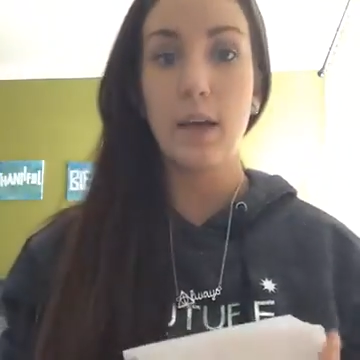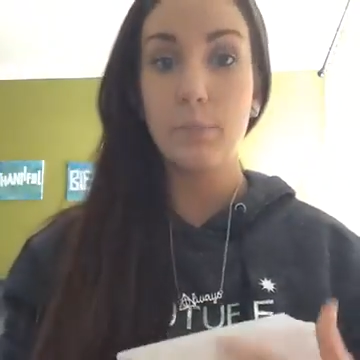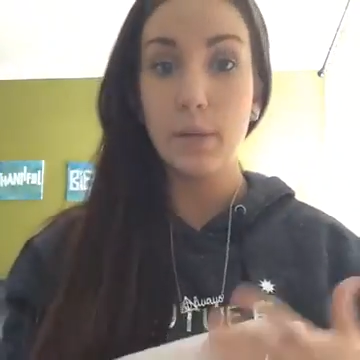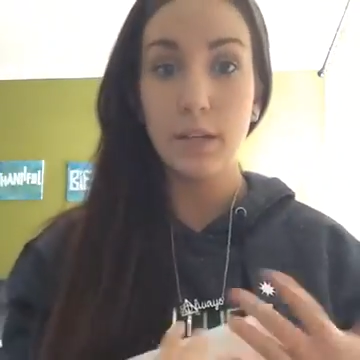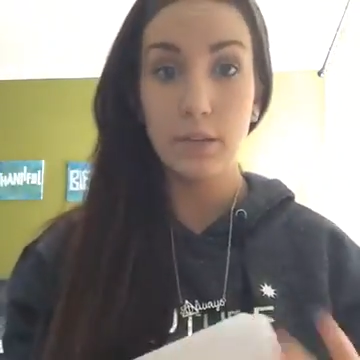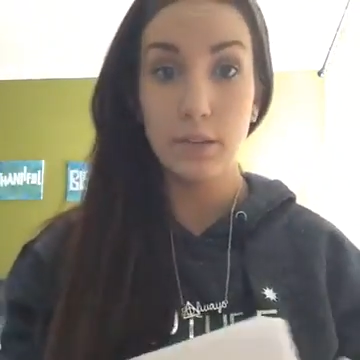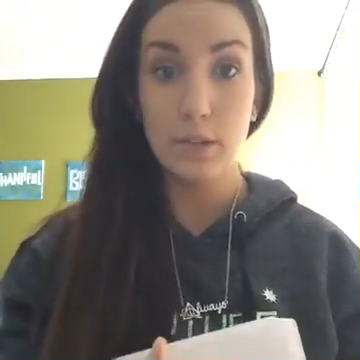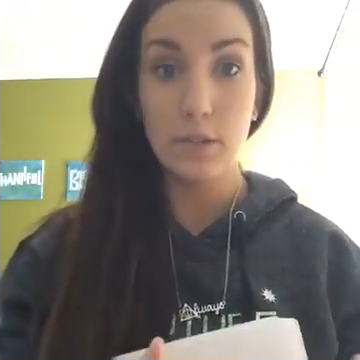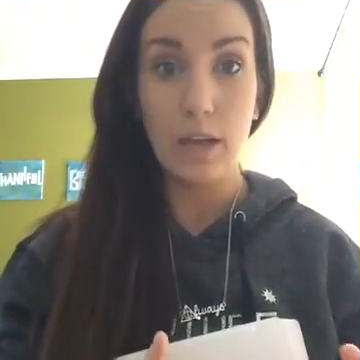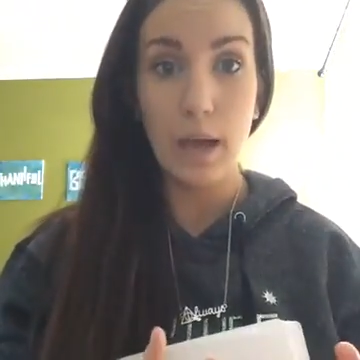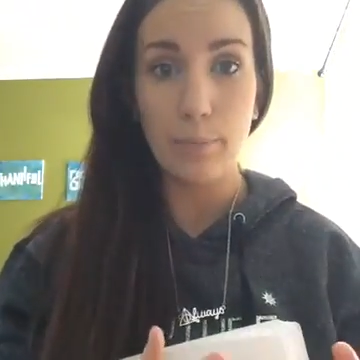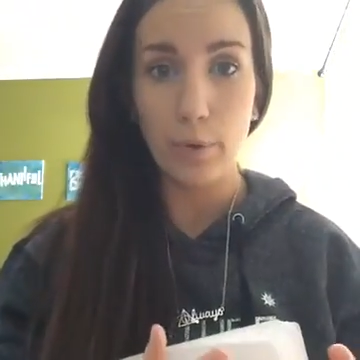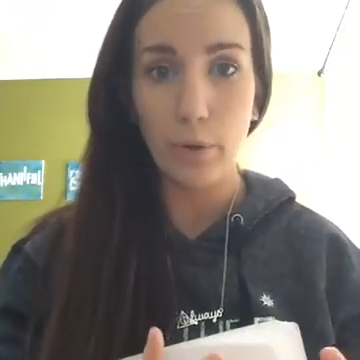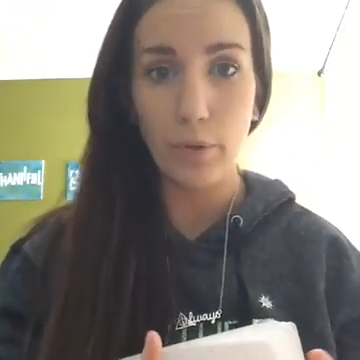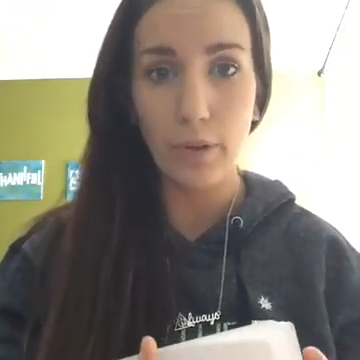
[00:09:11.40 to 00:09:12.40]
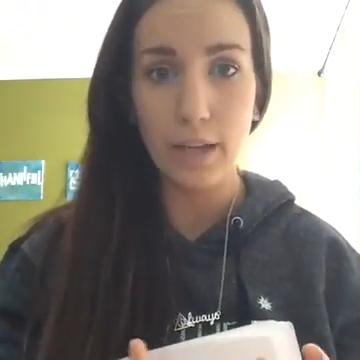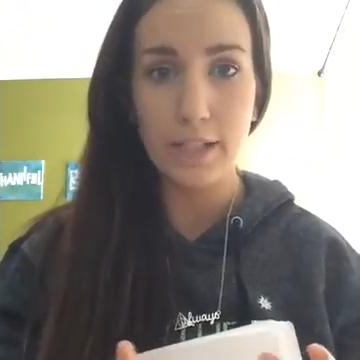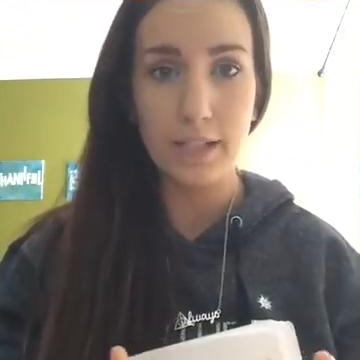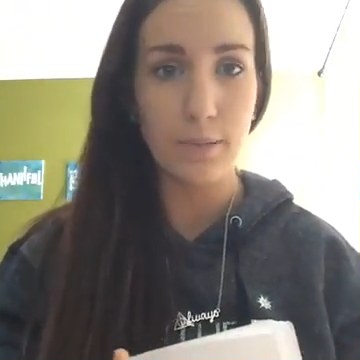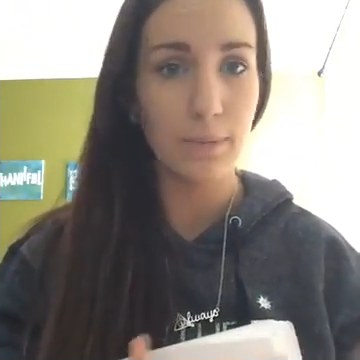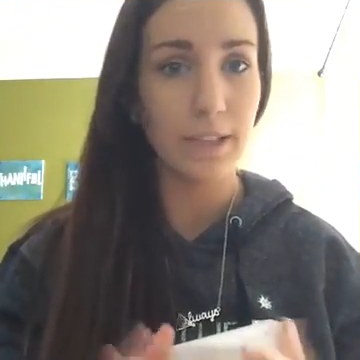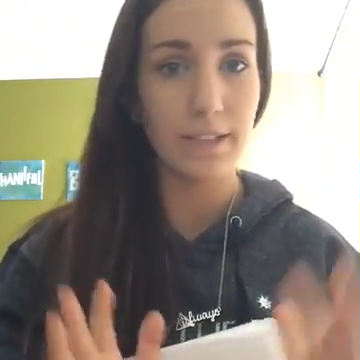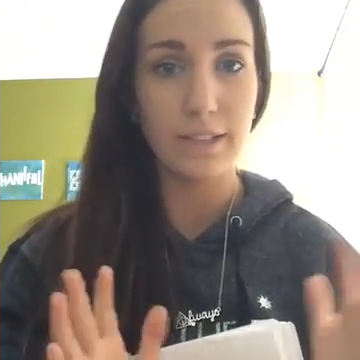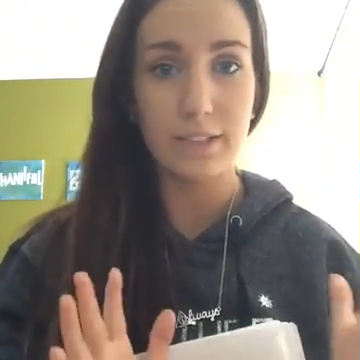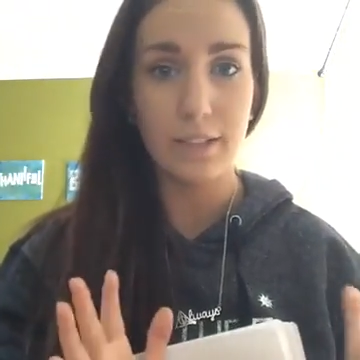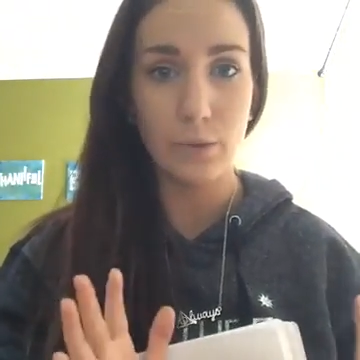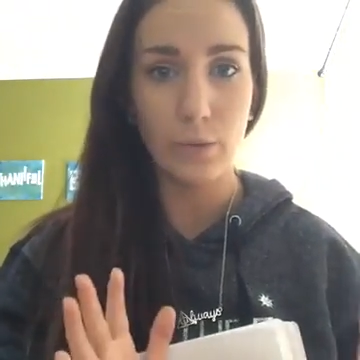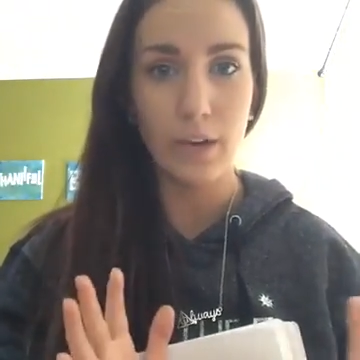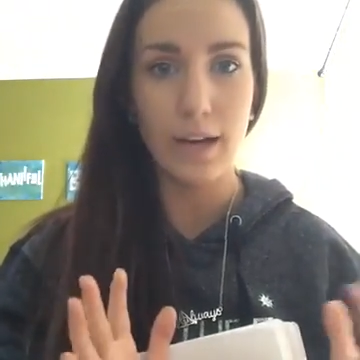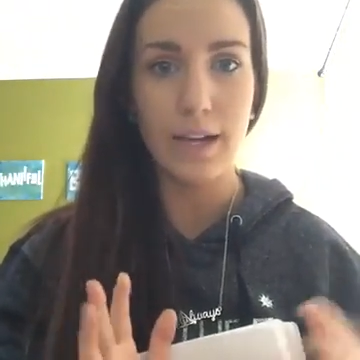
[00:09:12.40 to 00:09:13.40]
I'm going to do that poll idea because
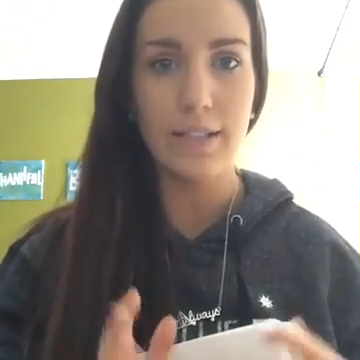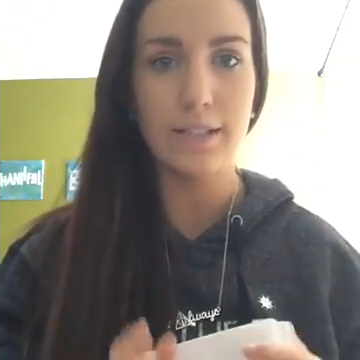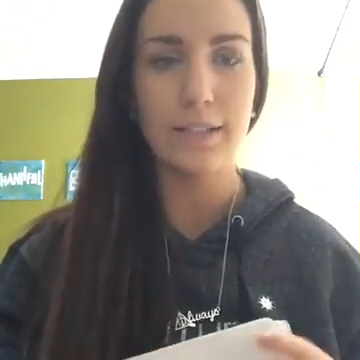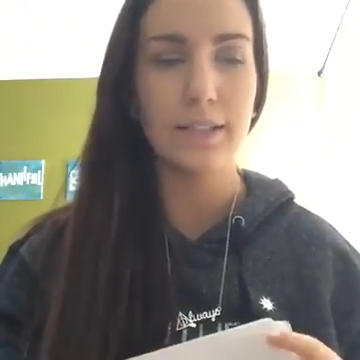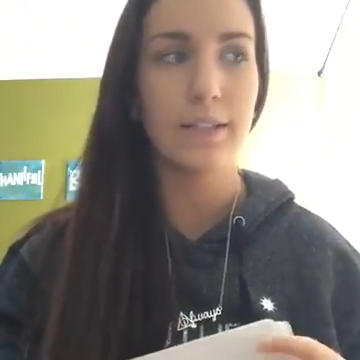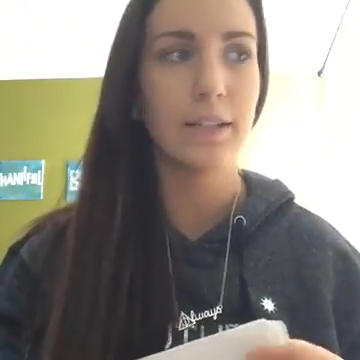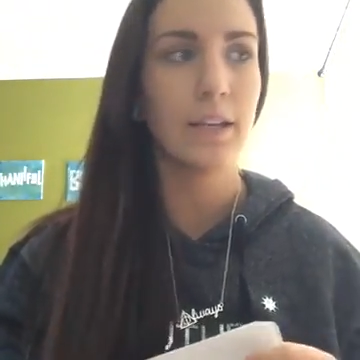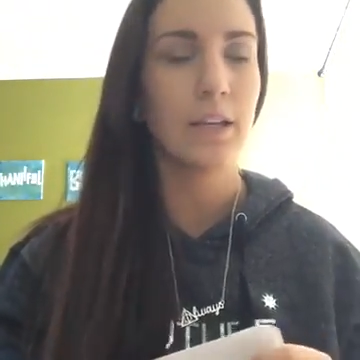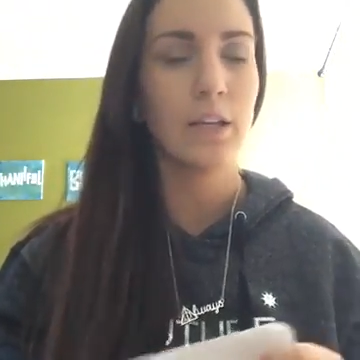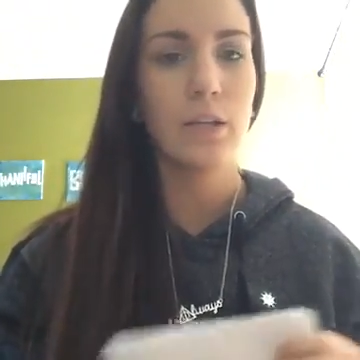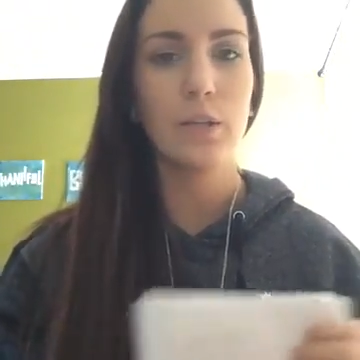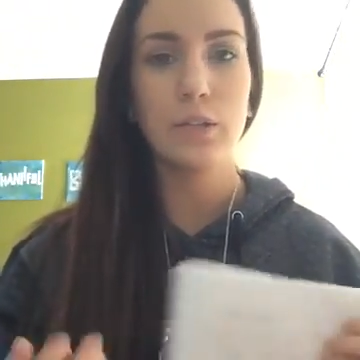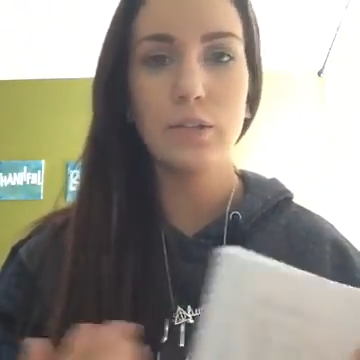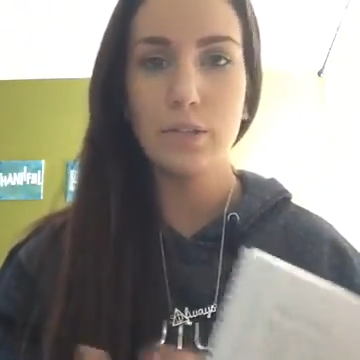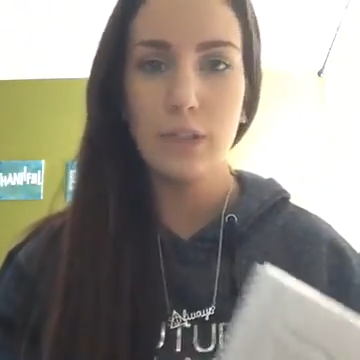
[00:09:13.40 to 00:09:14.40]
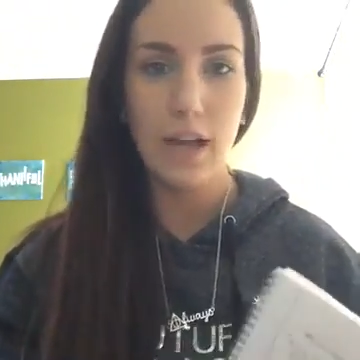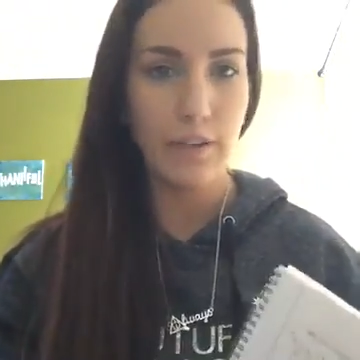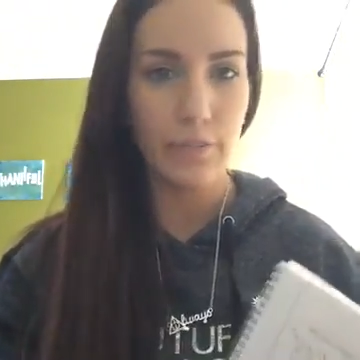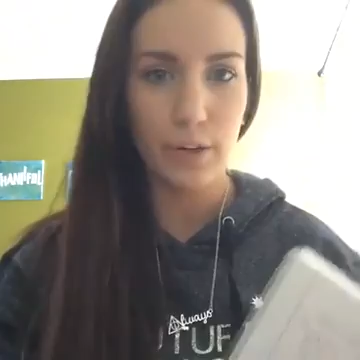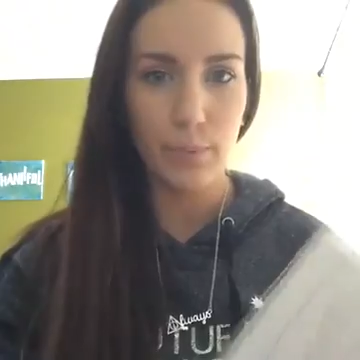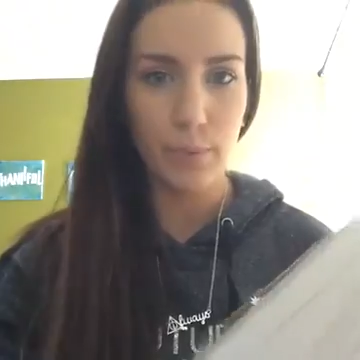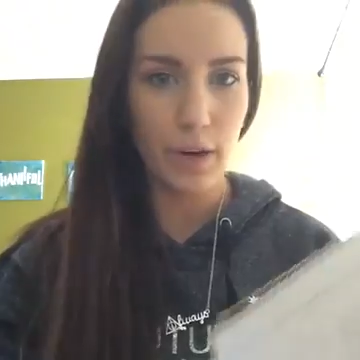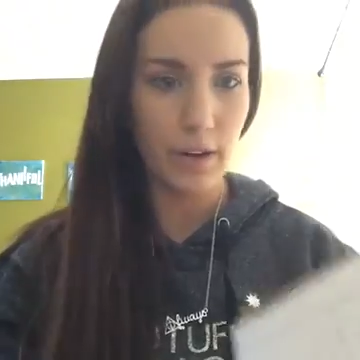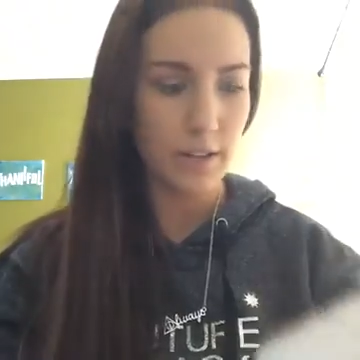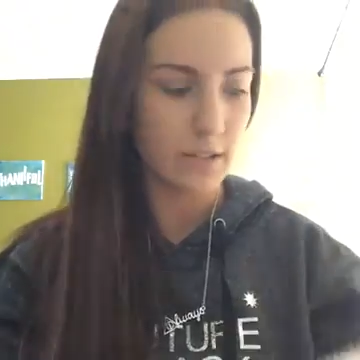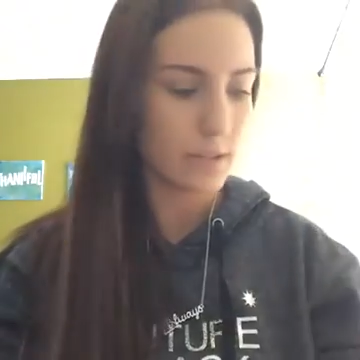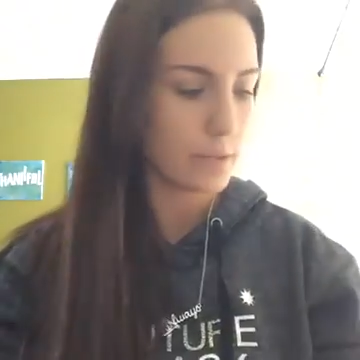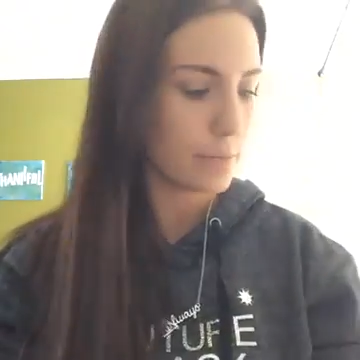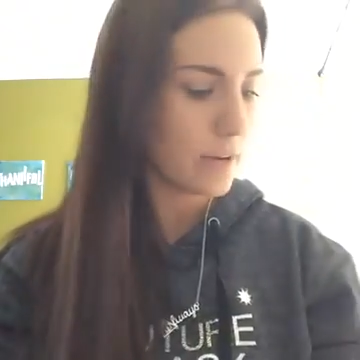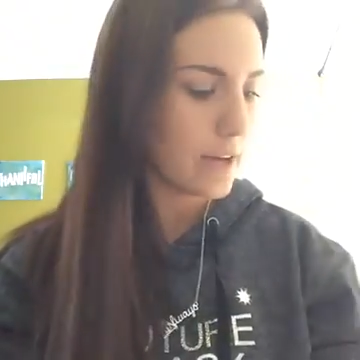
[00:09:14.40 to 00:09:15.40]
it's great. You can do that for your
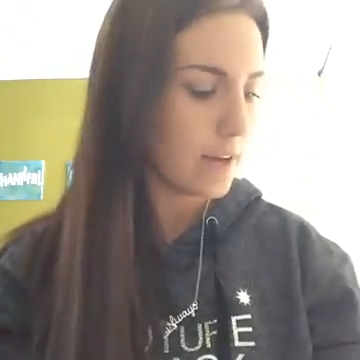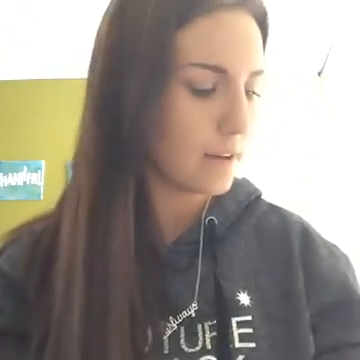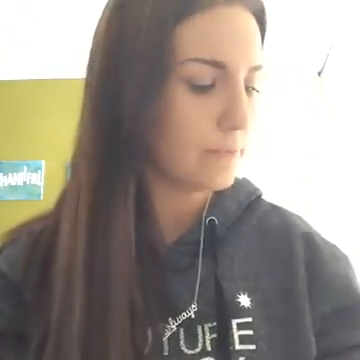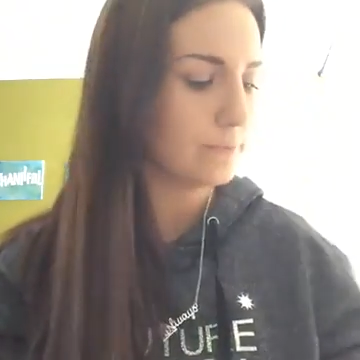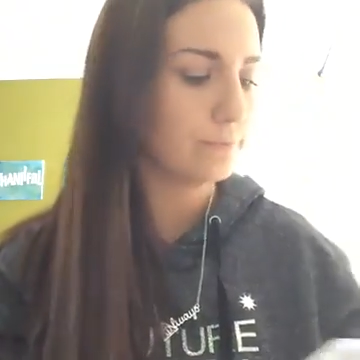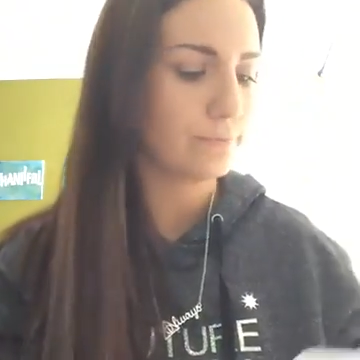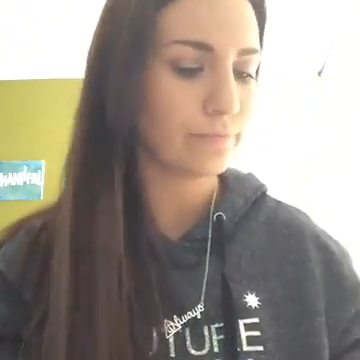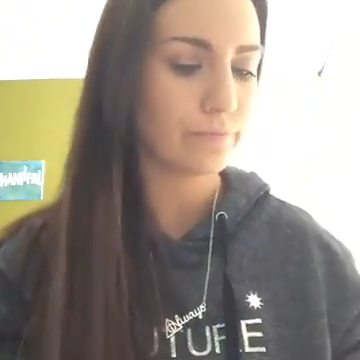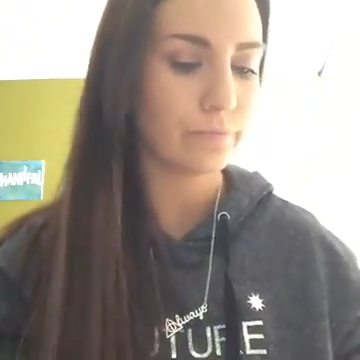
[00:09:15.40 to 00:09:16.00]
parties as well.